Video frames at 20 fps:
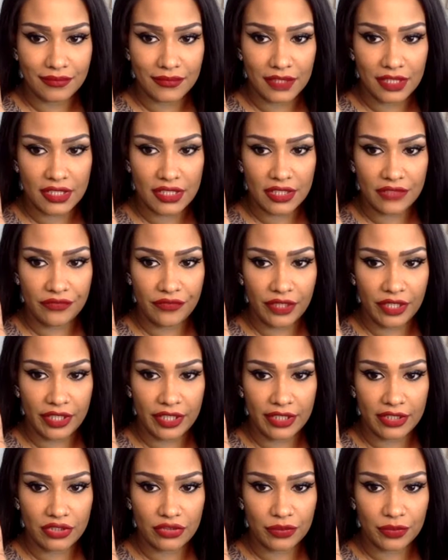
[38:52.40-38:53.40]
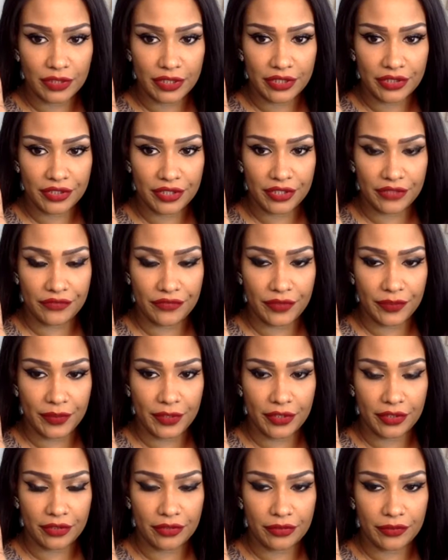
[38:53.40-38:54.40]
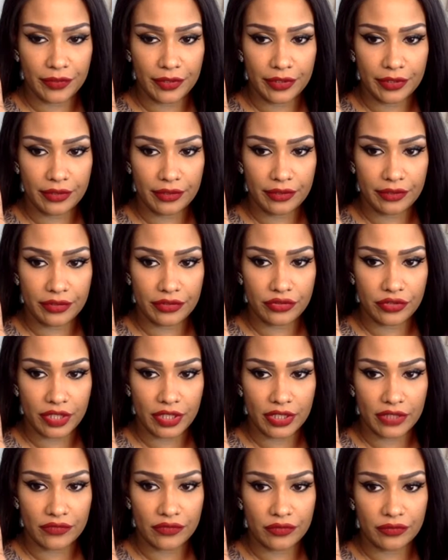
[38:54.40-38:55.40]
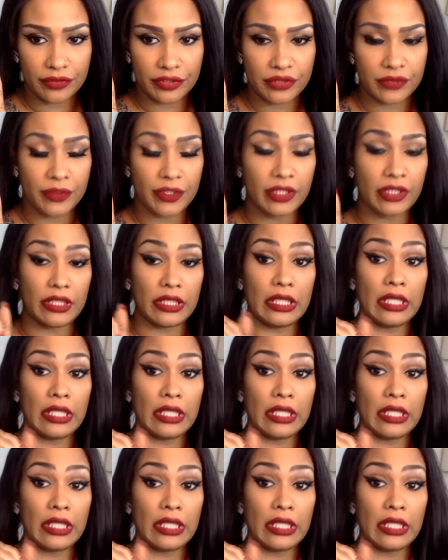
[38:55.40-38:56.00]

Is a financial planner a feminine career or attractive to rich men?